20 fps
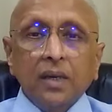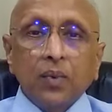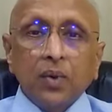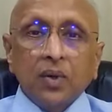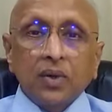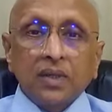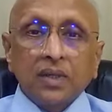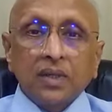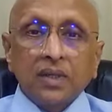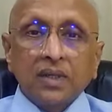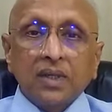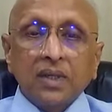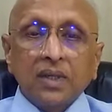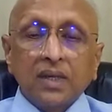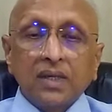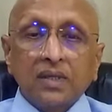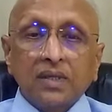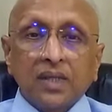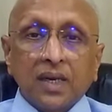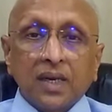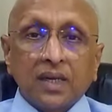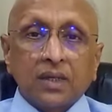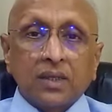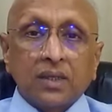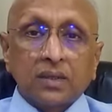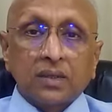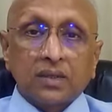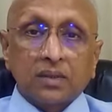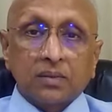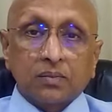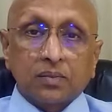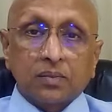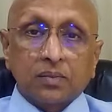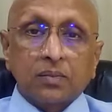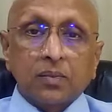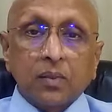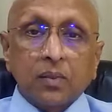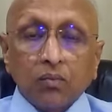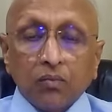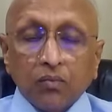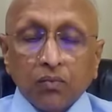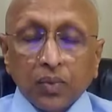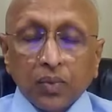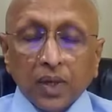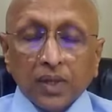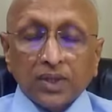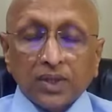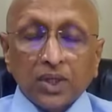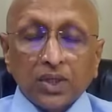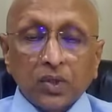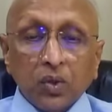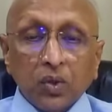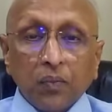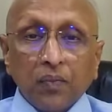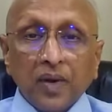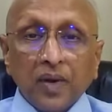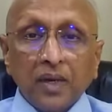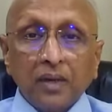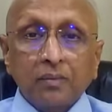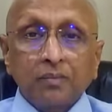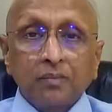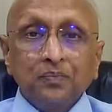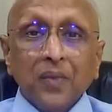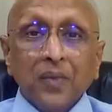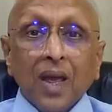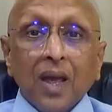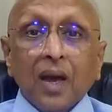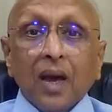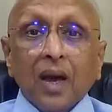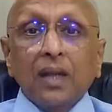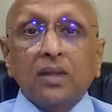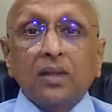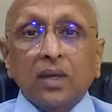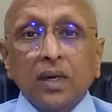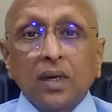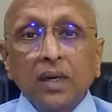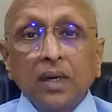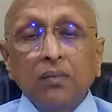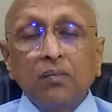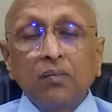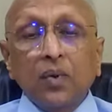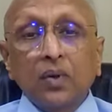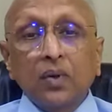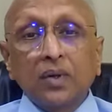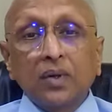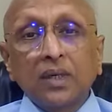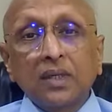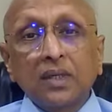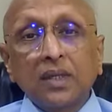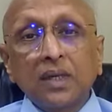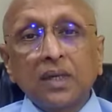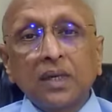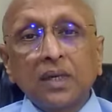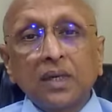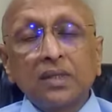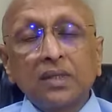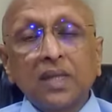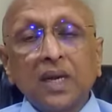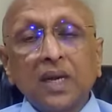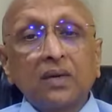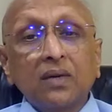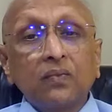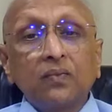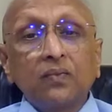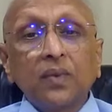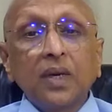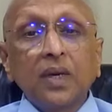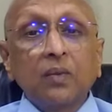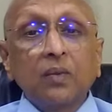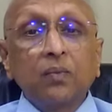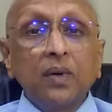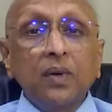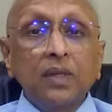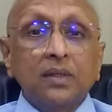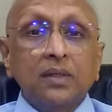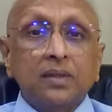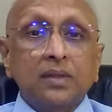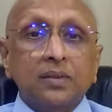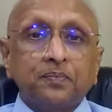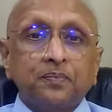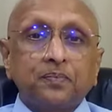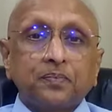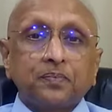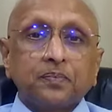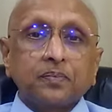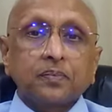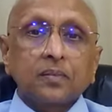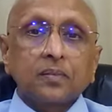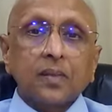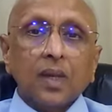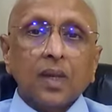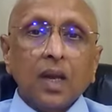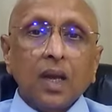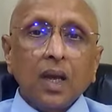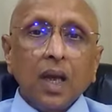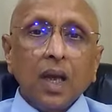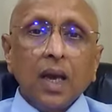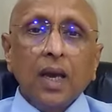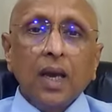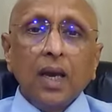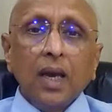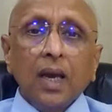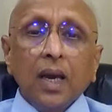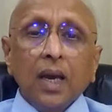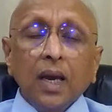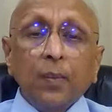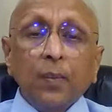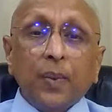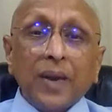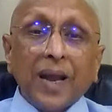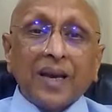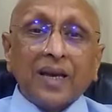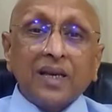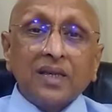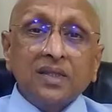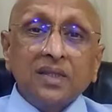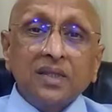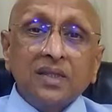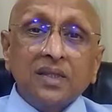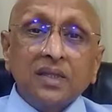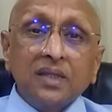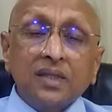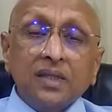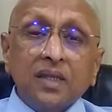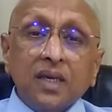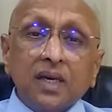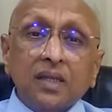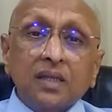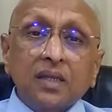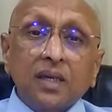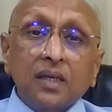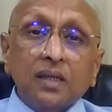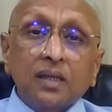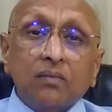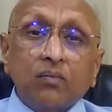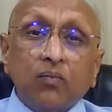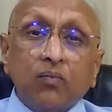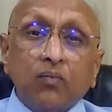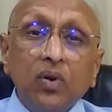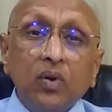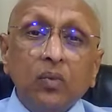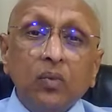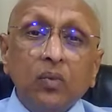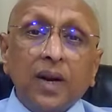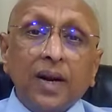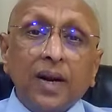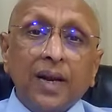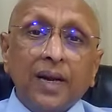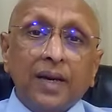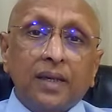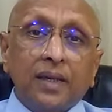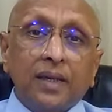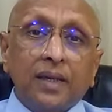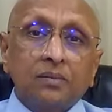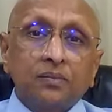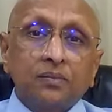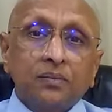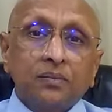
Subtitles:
important thing is that flushes of it. And third important thing is that weak pulse. If lachesis is there, there is full blooded.